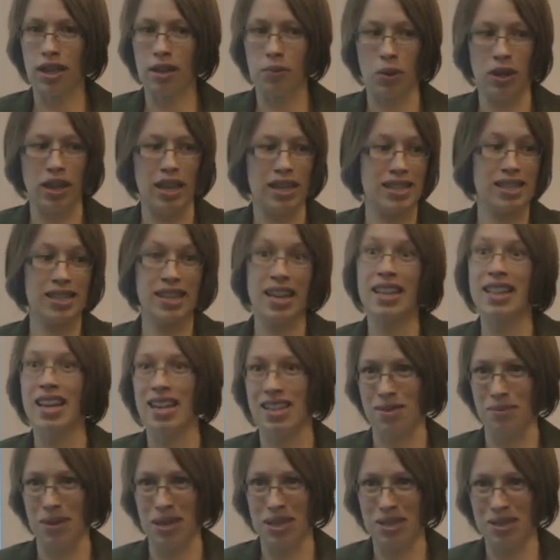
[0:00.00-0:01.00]
And while I say
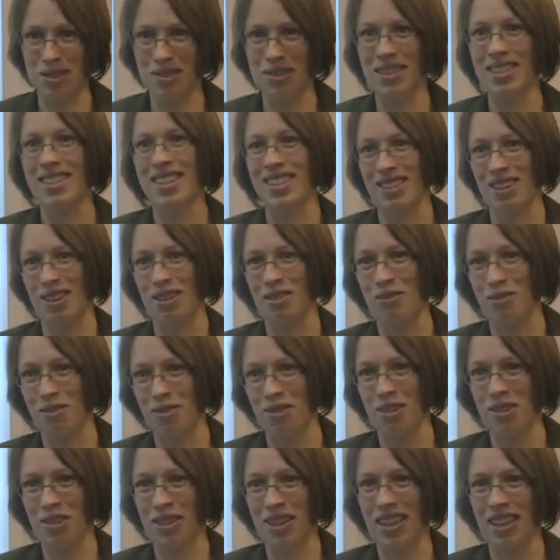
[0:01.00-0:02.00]
that to my students, it's hard
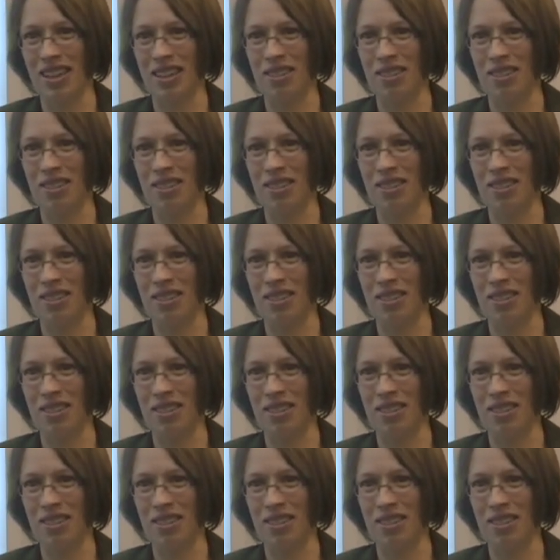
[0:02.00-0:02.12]
for,